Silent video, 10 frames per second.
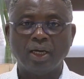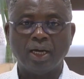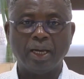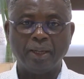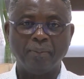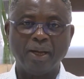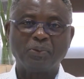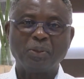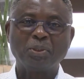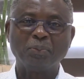Hi, I'm
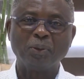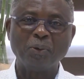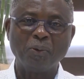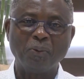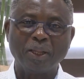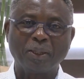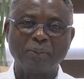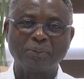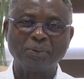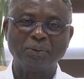Ashimolowo.
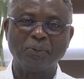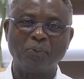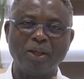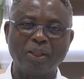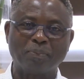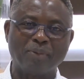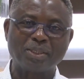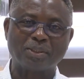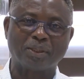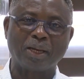Welcome to the Wealth
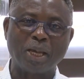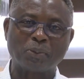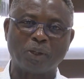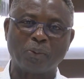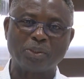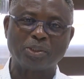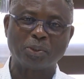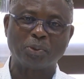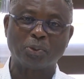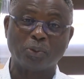Masterclass, where we
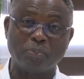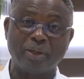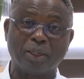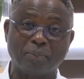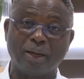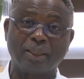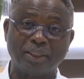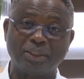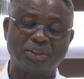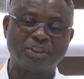teach you to make,
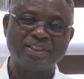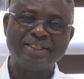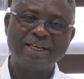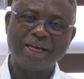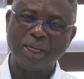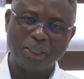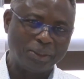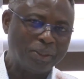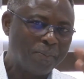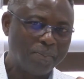manage,
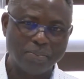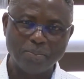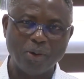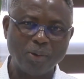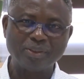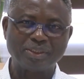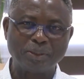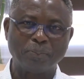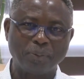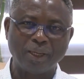and
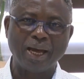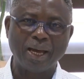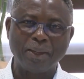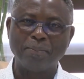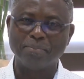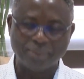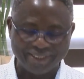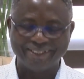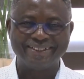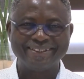multiply
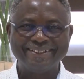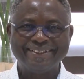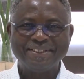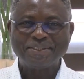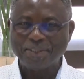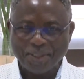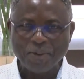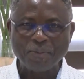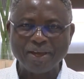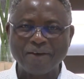money. Today
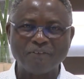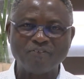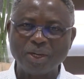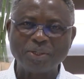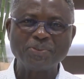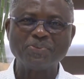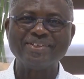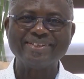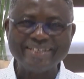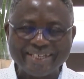we have a very
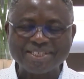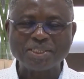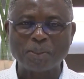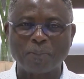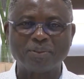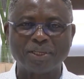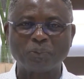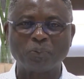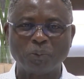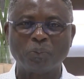unique
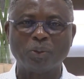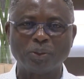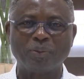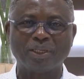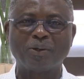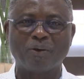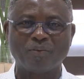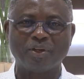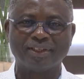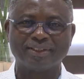subject we will be
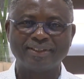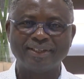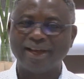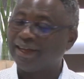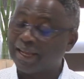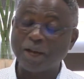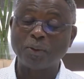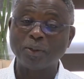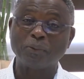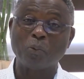covering, and I
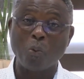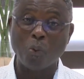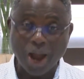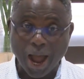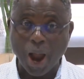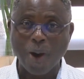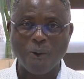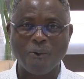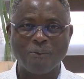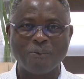call it
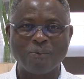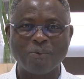WOW,